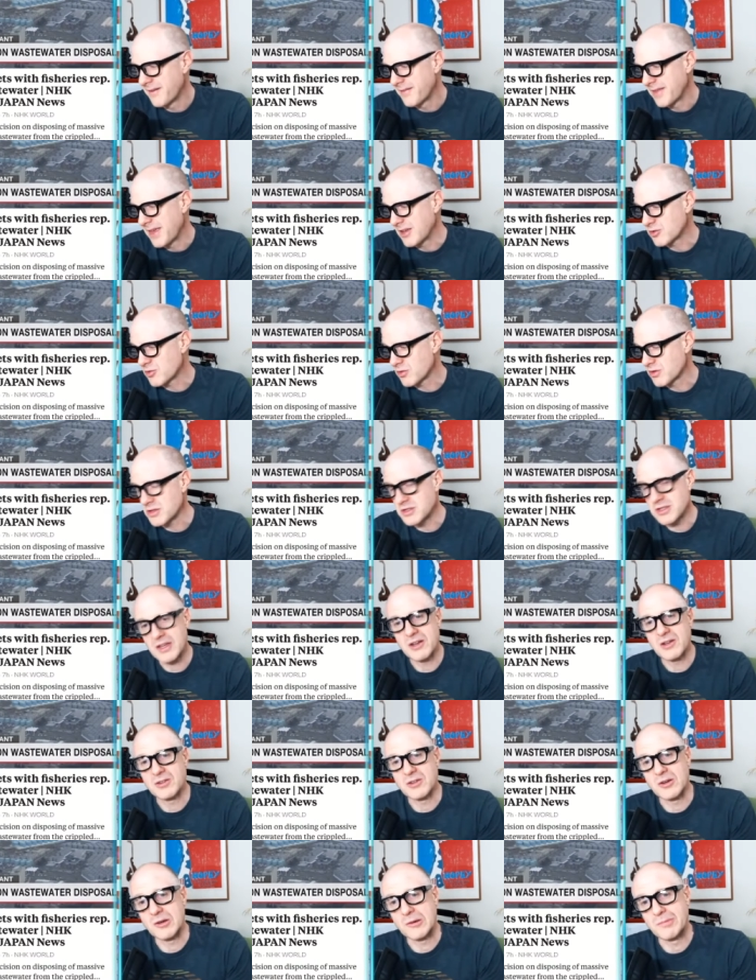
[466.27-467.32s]
And truth is, I
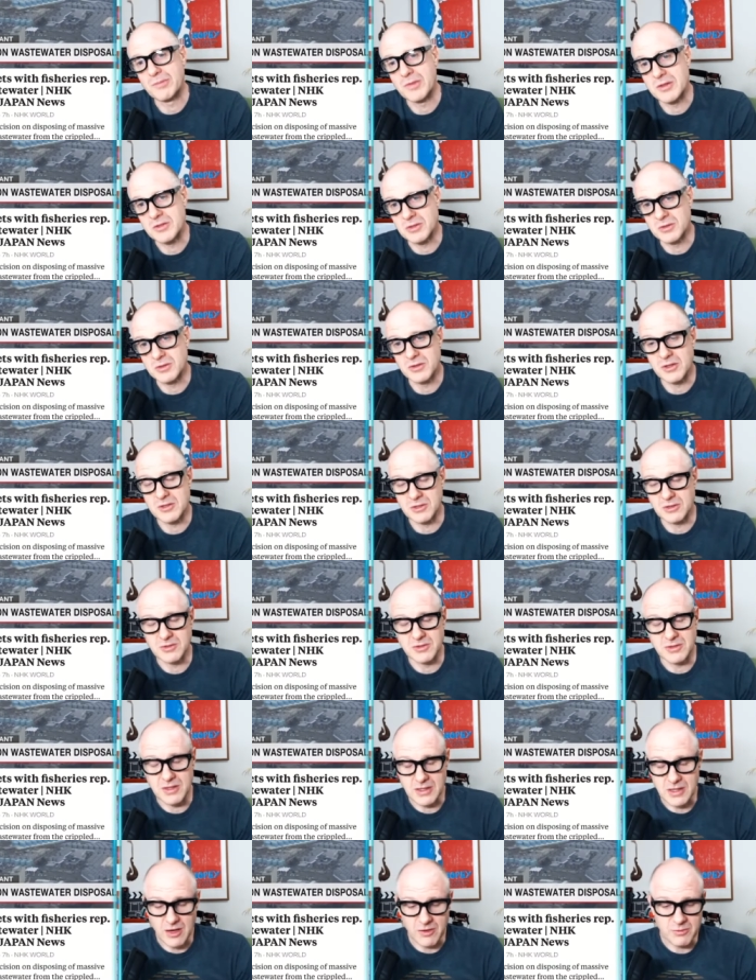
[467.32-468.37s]
don't know. There's all, there's all,
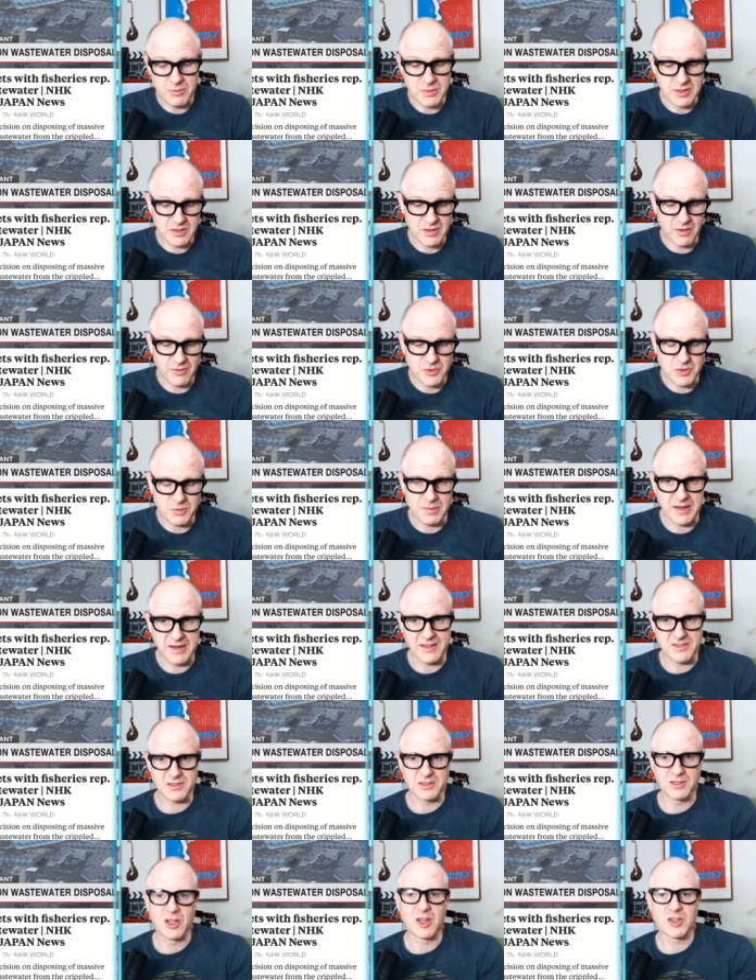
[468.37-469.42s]
the government of Japan has
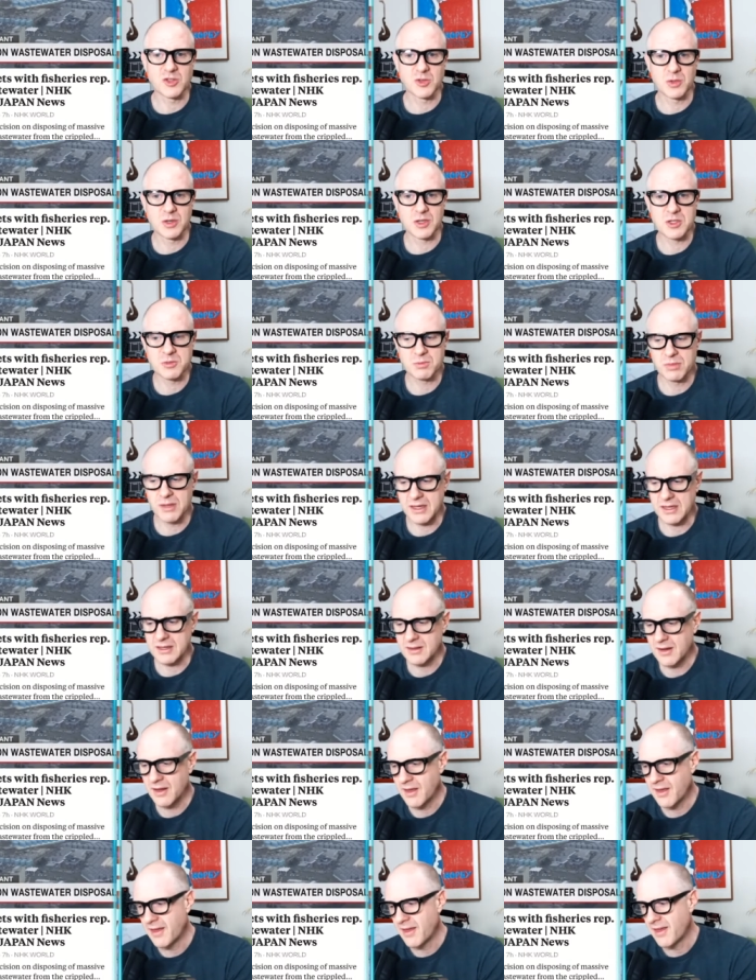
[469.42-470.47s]
a lot to explain.
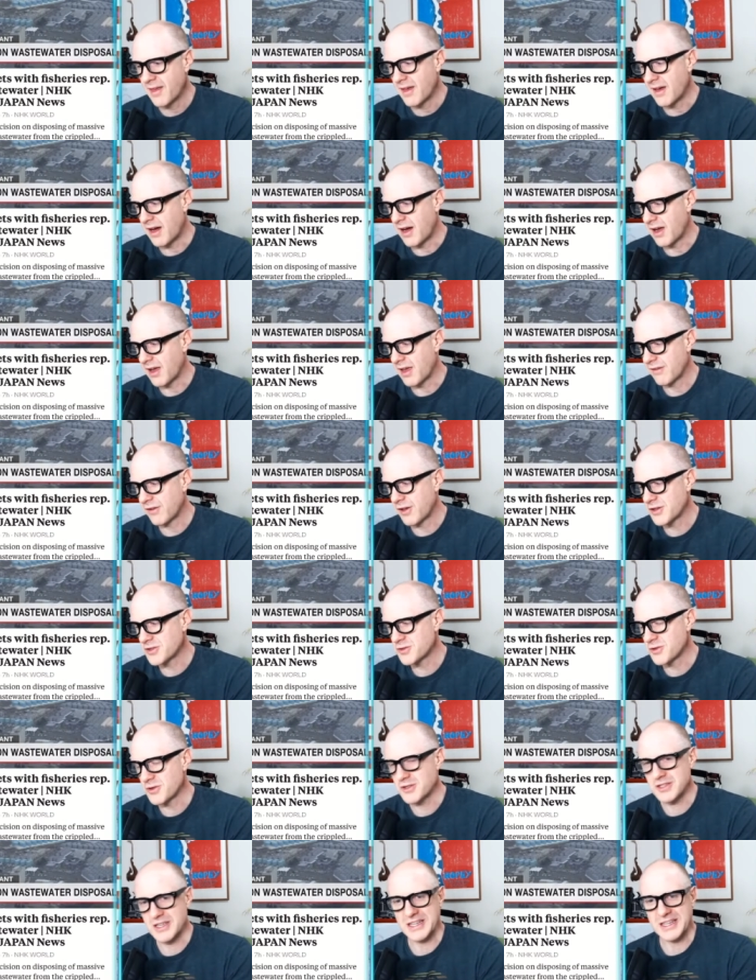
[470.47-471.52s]
Uh, if
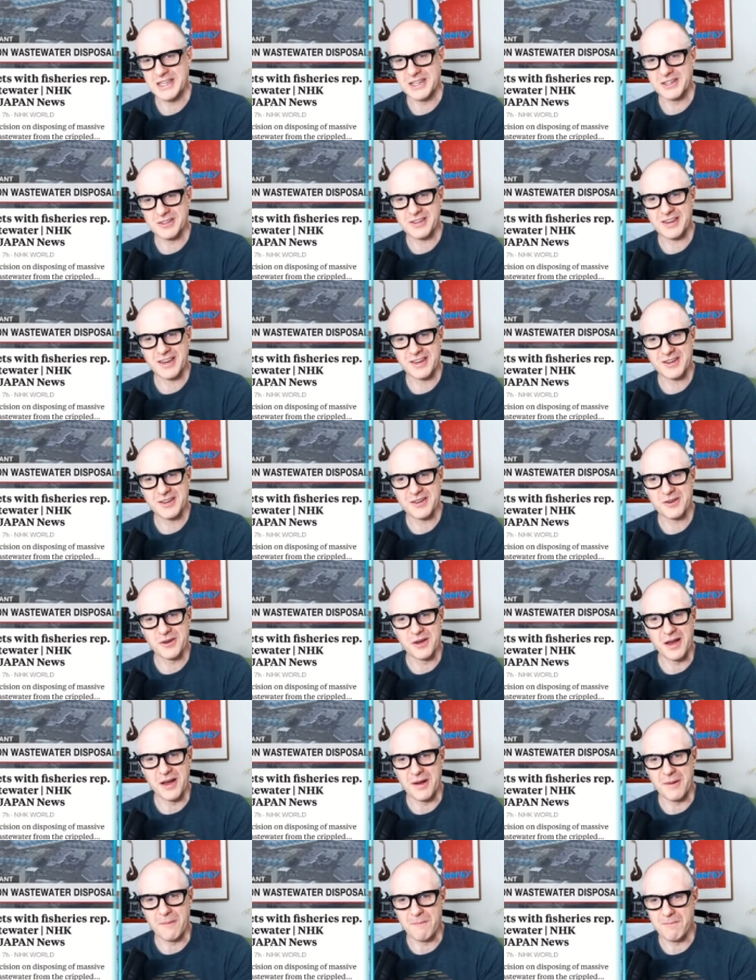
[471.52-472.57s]
history is any indicator,
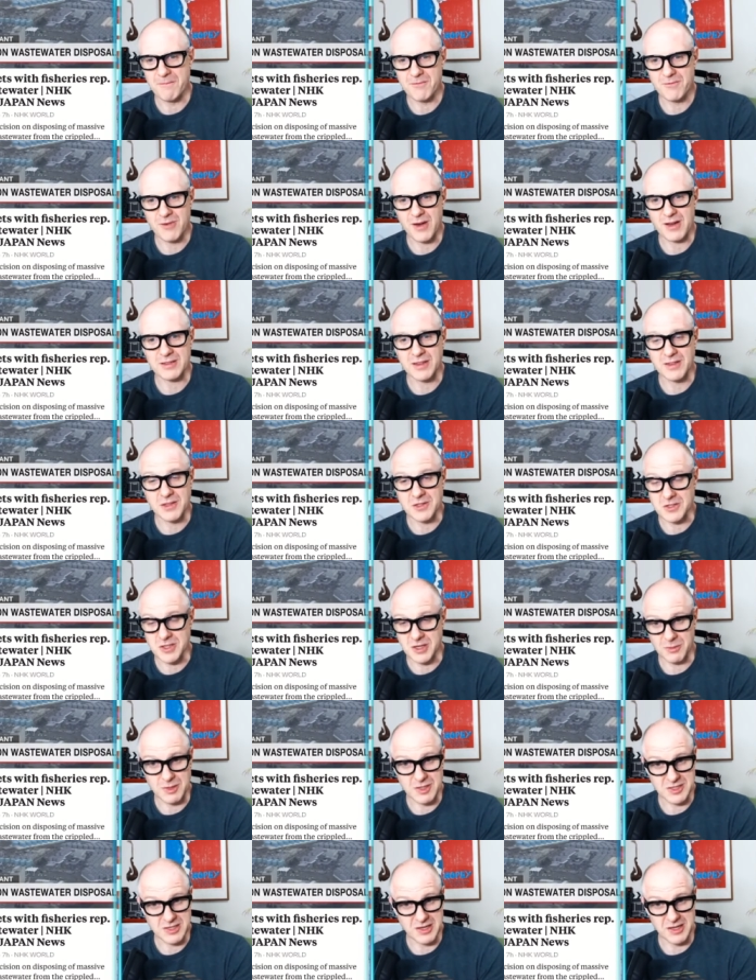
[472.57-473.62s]
um, frankly, there's going to
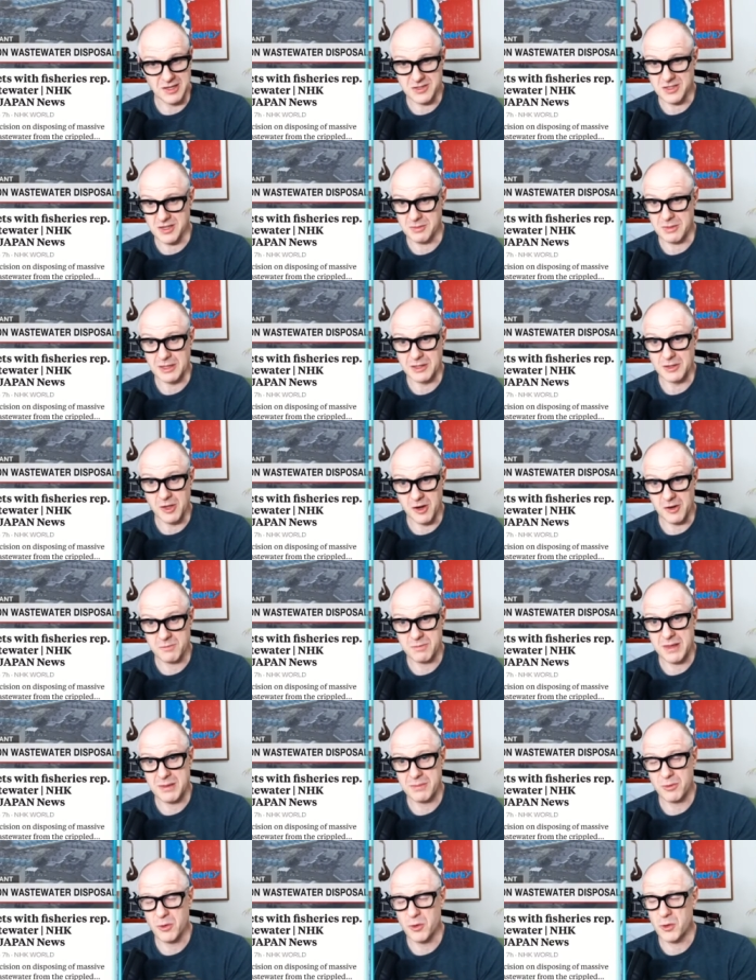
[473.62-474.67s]
be some, there's going to be a lot of
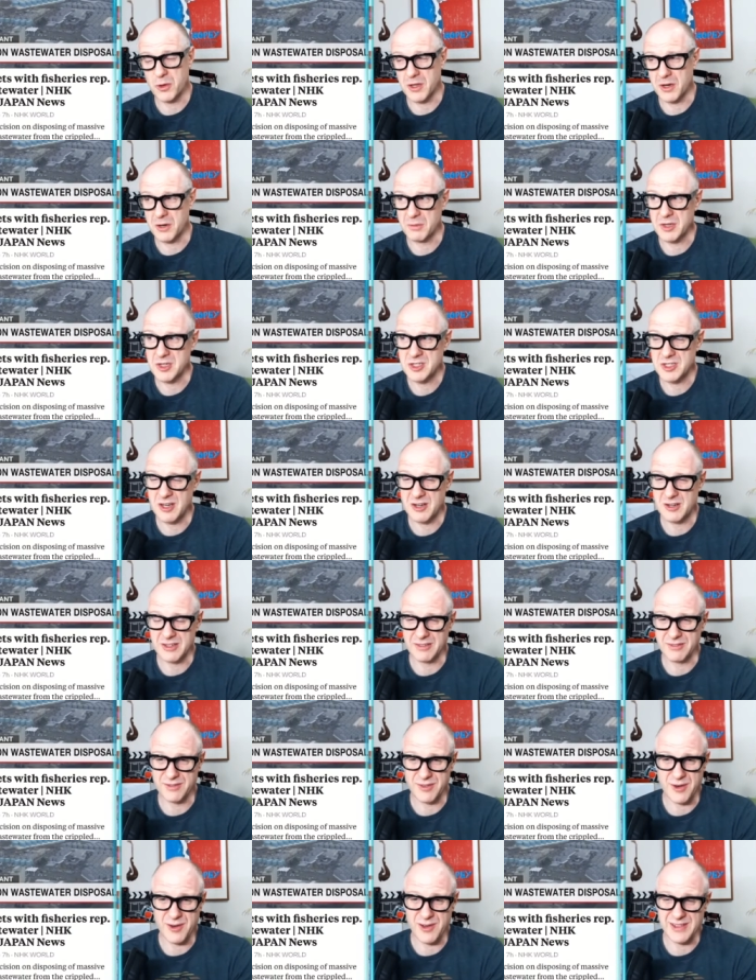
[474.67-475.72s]
people who are going to be shouting
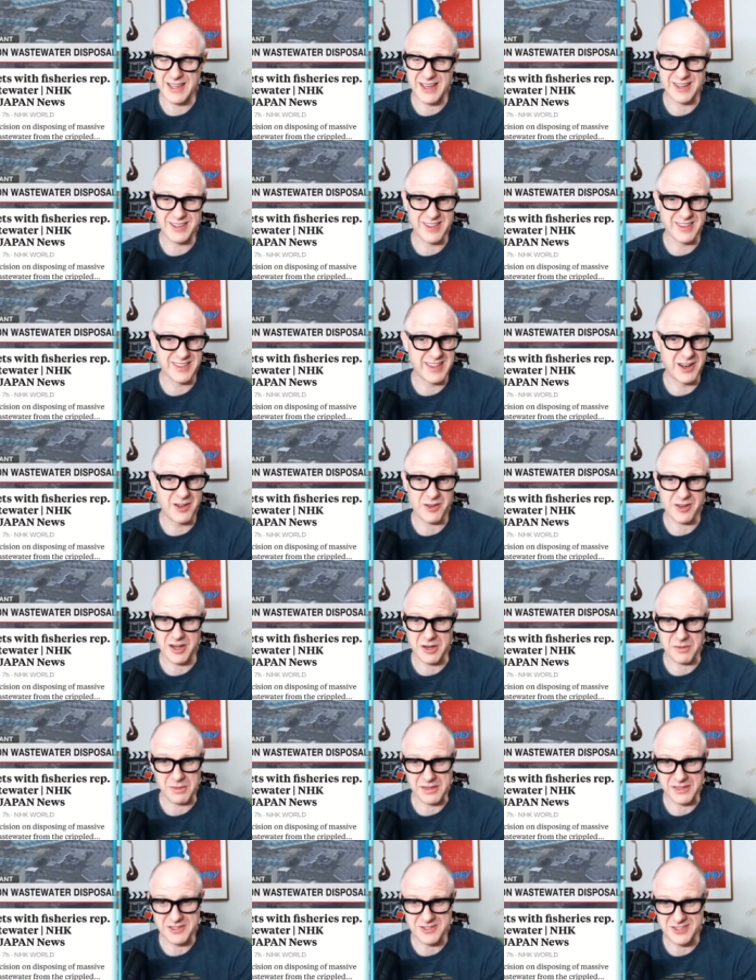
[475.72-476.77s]
very loud, and they're not going to
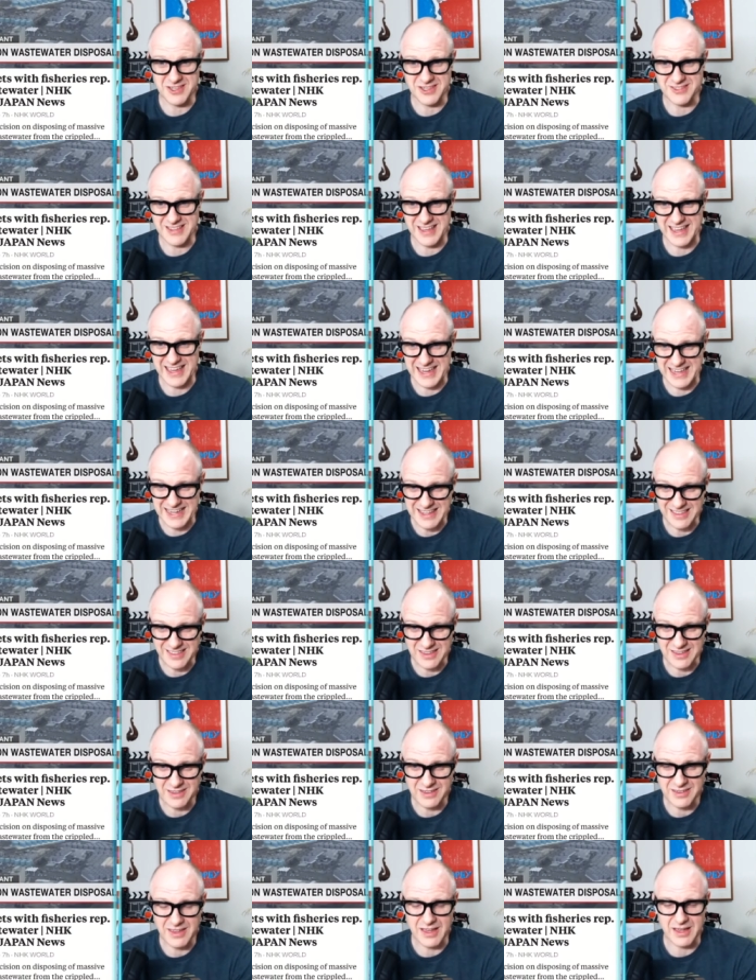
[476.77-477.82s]
be listening to
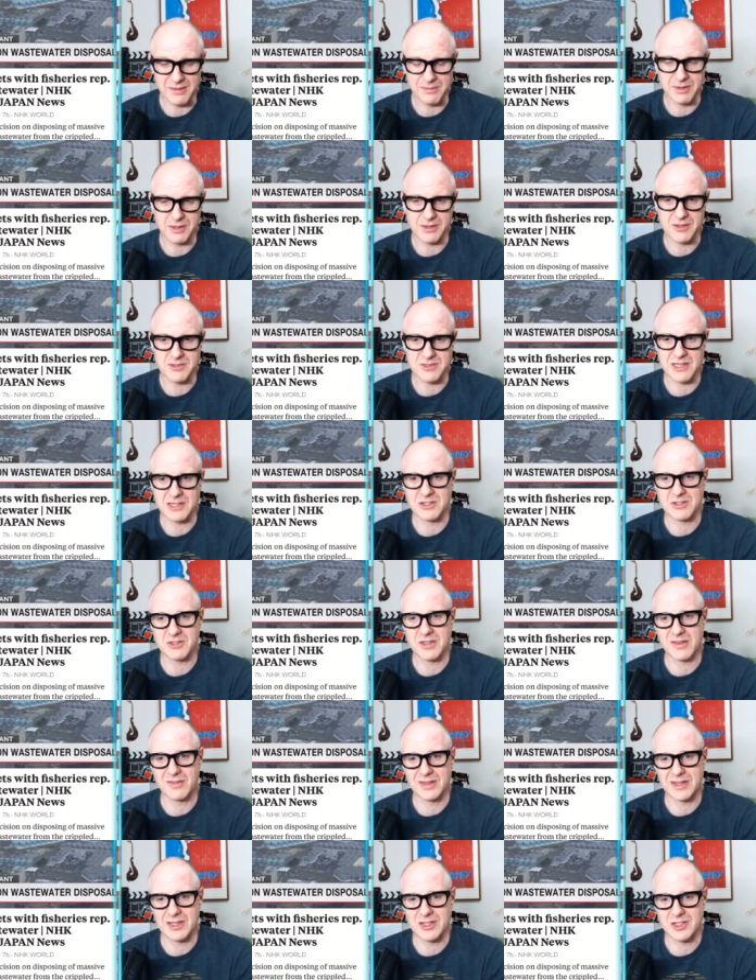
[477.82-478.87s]
anything uh, because they just
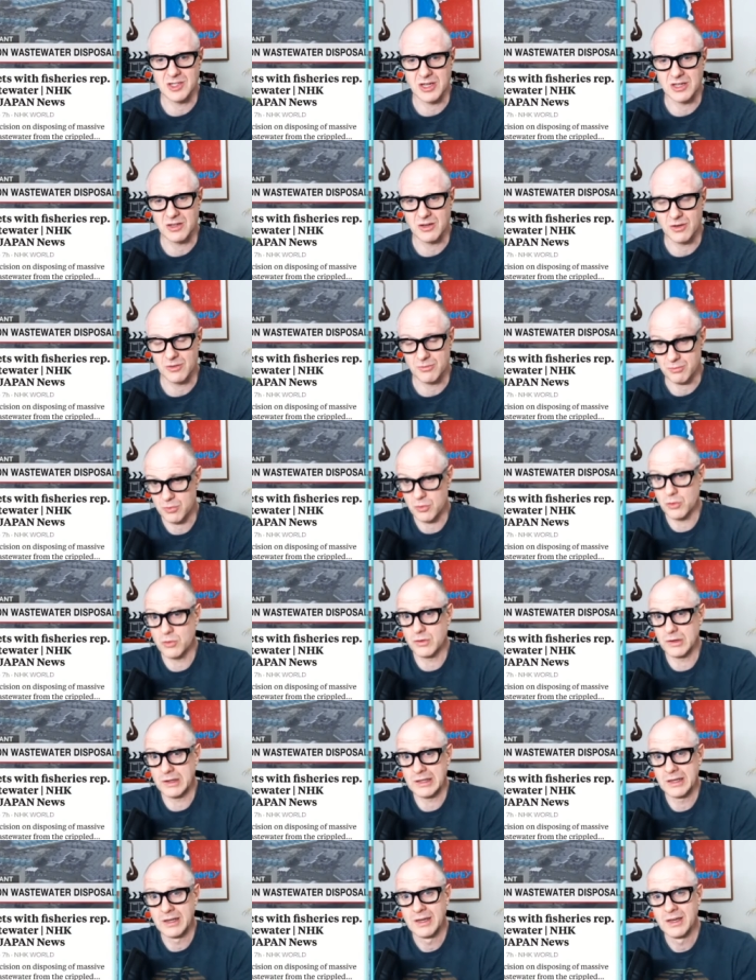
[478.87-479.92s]
have an agenda of
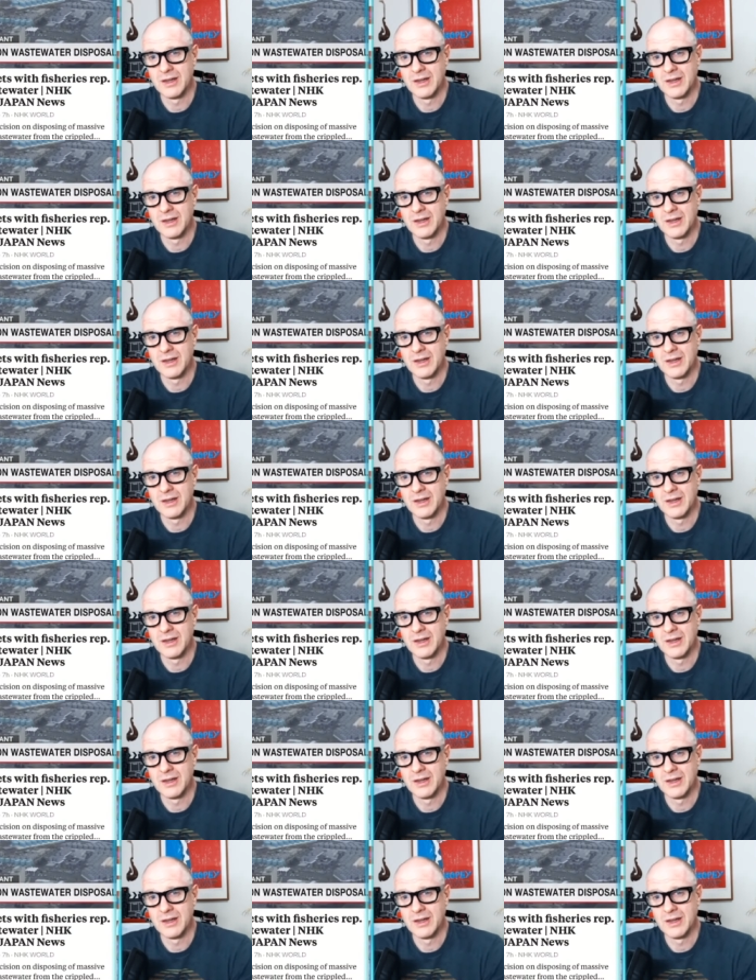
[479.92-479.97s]
proving